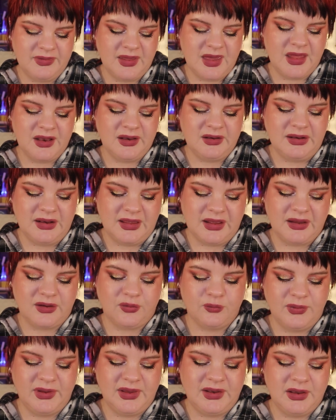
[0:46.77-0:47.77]
then
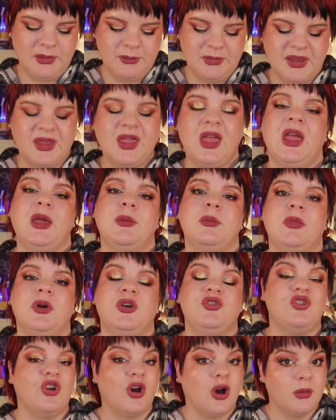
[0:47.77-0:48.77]
reading became
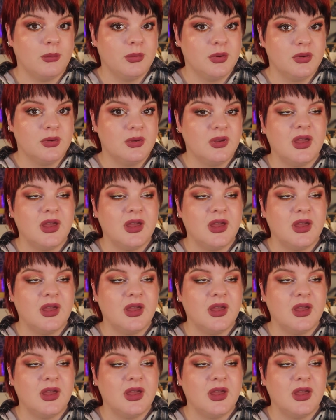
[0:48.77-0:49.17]
a job.